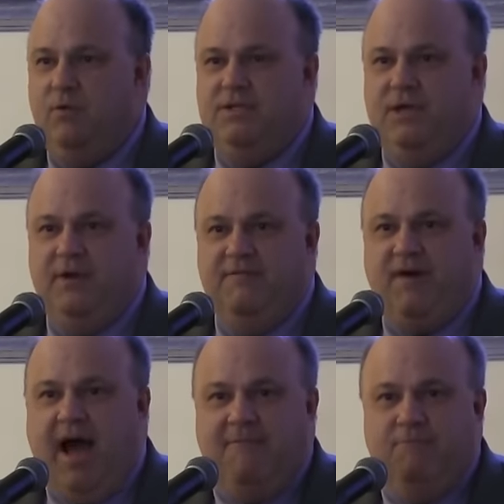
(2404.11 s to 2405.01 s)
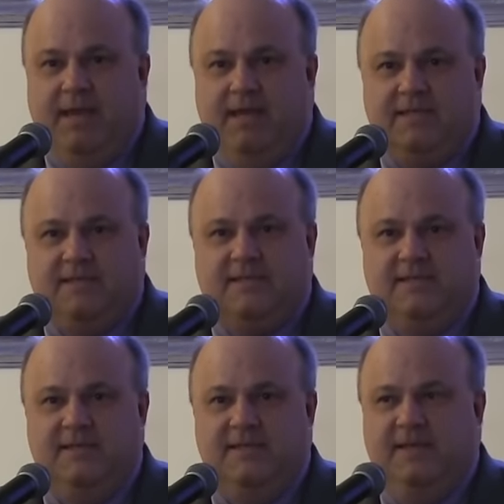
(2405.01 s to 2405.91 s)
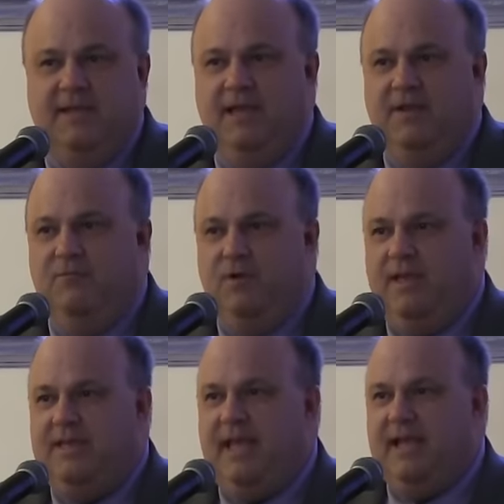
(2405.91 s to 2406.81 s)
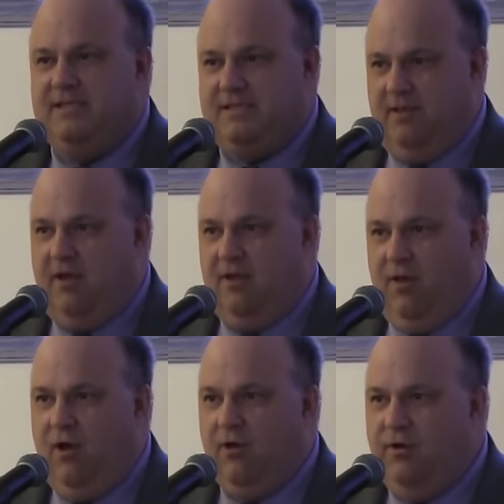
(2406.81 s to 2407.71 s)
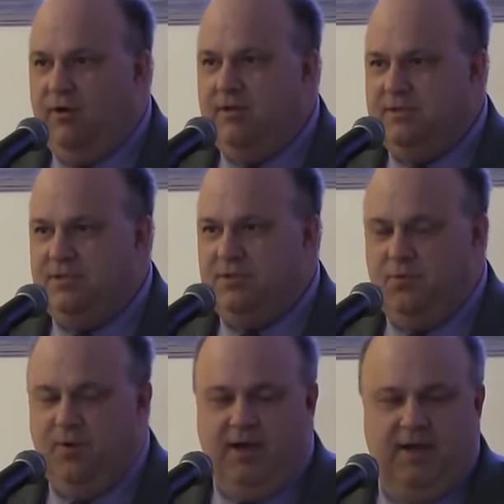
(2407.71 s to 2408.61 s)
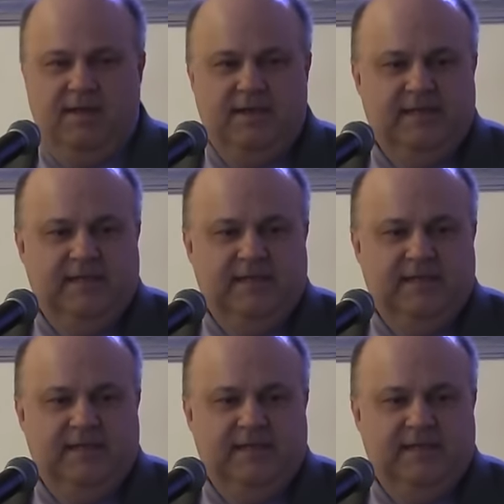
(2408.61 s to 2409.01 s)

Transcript: We'll do it in five minutes it really takes a lot longer to, uh,